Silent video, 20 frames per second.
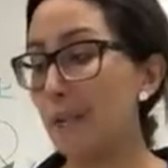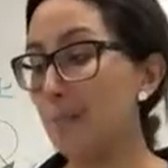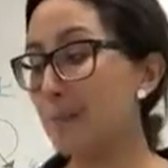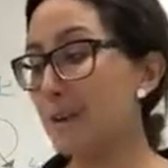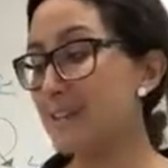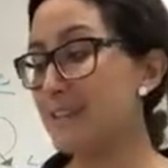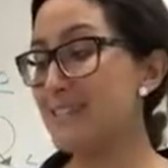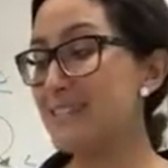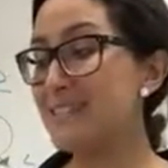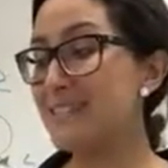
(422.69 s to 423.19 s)

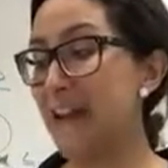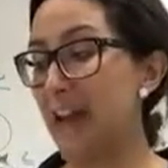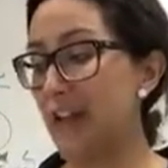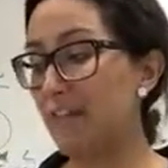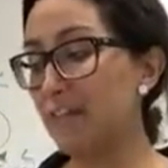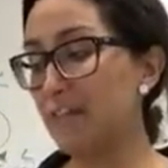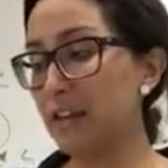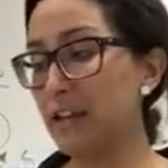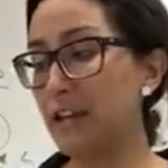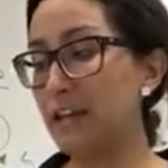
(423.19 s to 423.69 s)
but
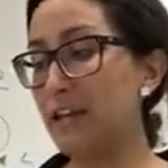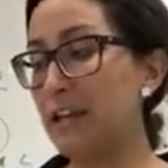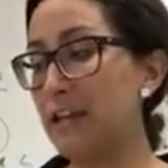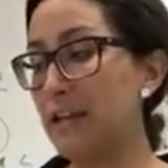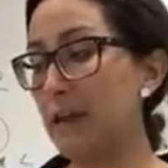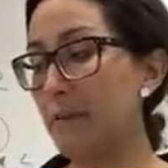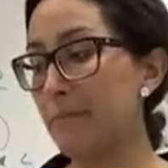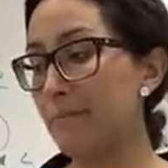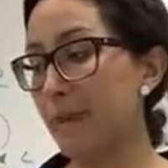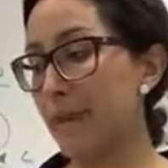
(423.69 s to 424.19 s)

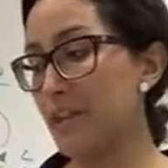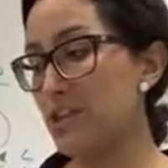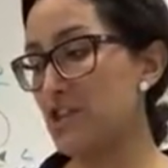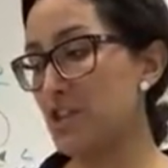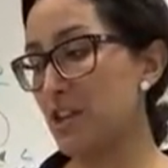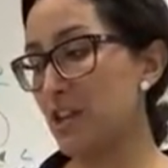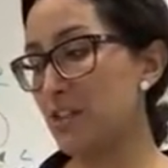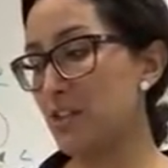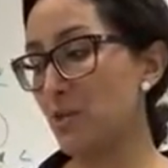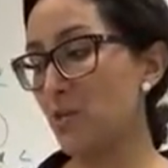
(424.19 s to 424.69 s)
definitely
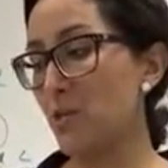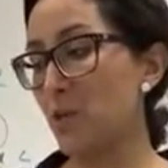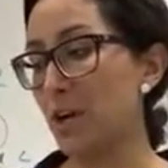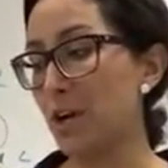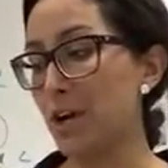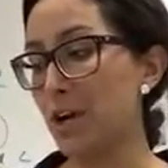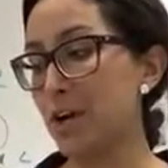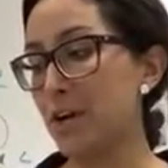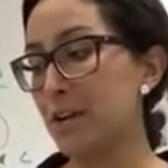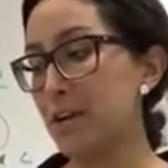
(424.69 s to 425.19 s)
mention the
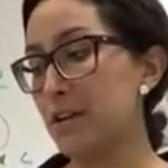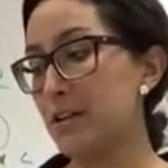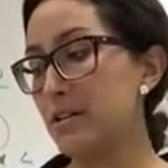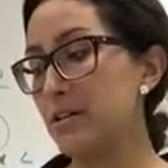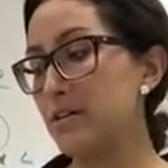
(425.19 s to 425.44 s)
word